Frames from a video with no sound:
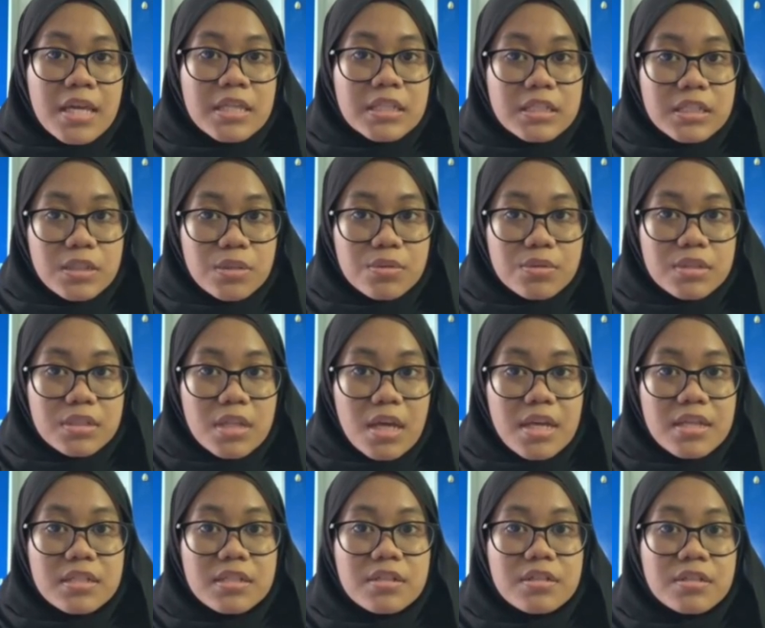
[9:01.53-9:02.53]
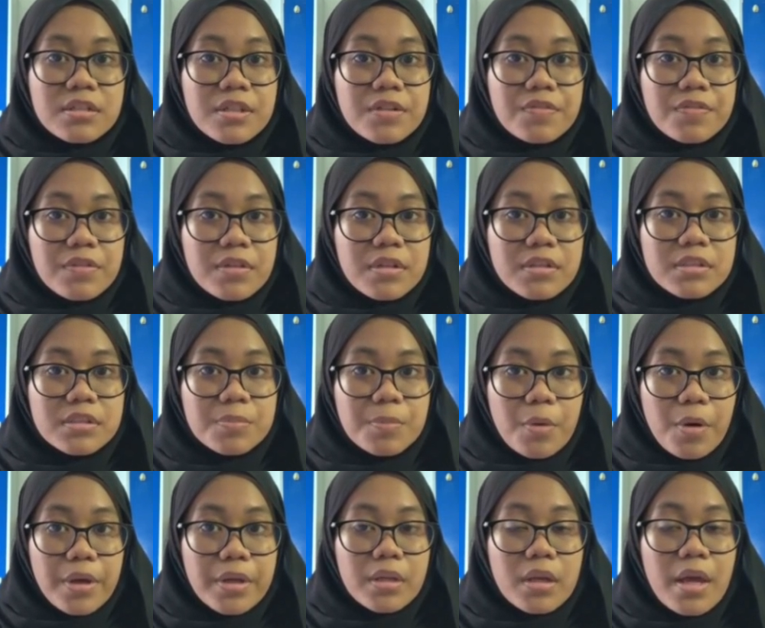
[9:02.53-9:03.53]
is used as the reference
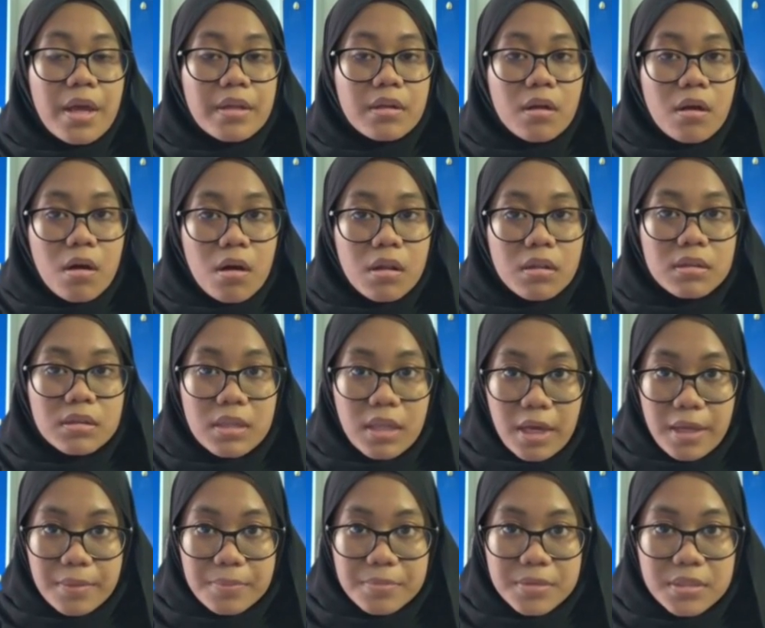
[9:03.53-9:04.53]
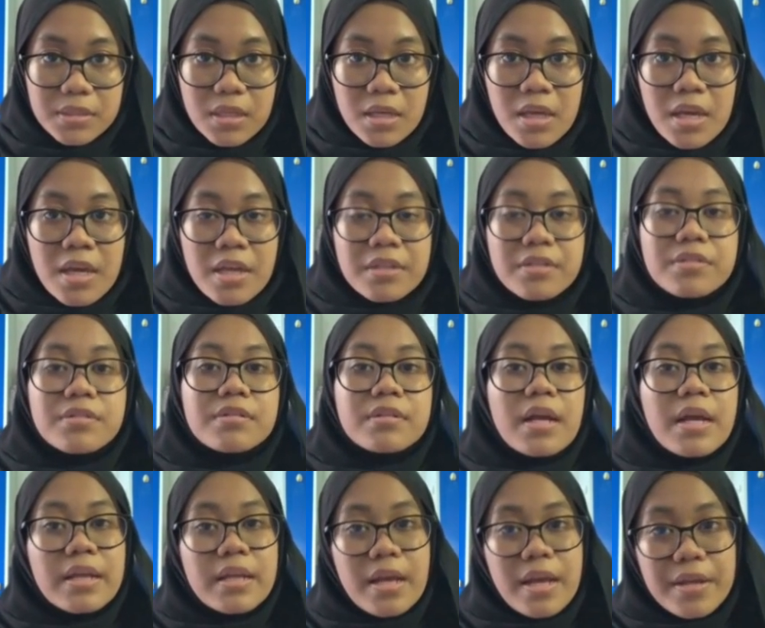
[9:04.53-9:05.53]
point at all times. The
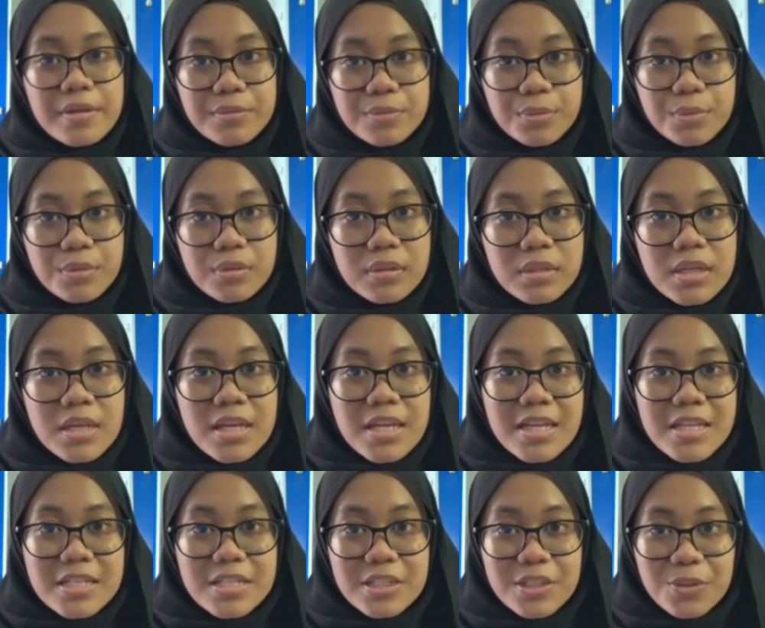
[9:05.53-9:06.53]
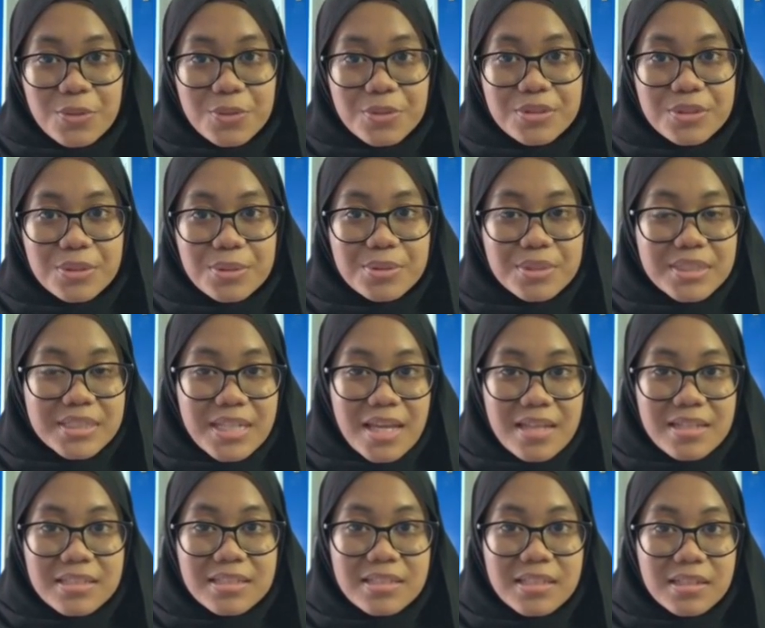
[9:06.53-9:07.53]
right-hand rule is used to
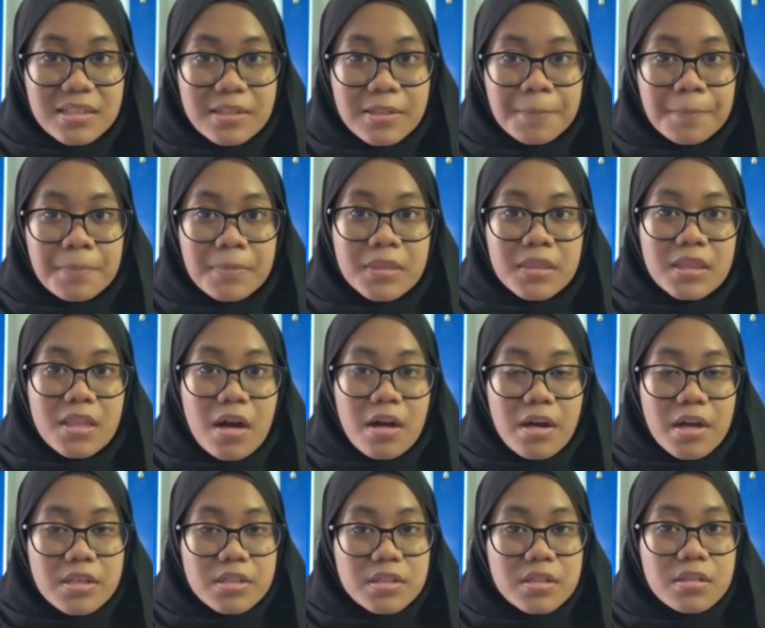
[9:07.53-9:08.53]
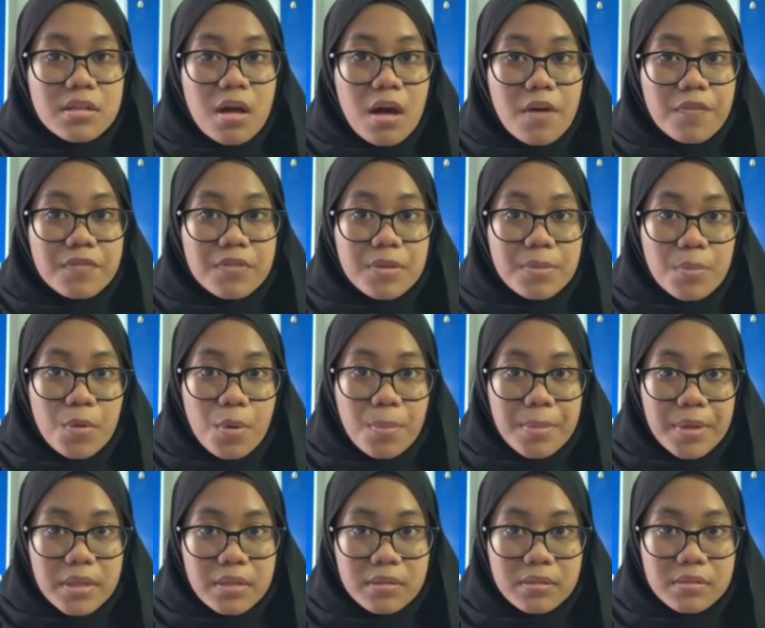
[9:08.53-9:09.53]
sense the direction of the
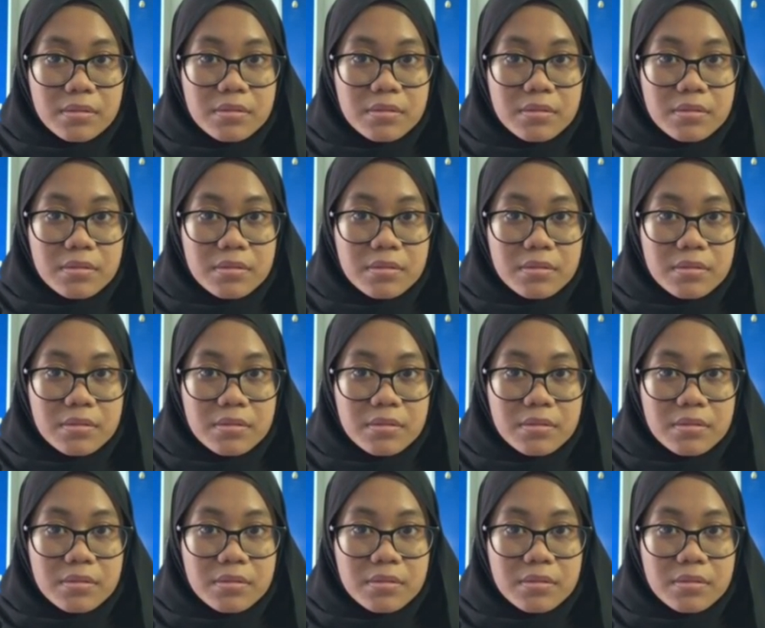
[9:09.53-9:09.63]
moment.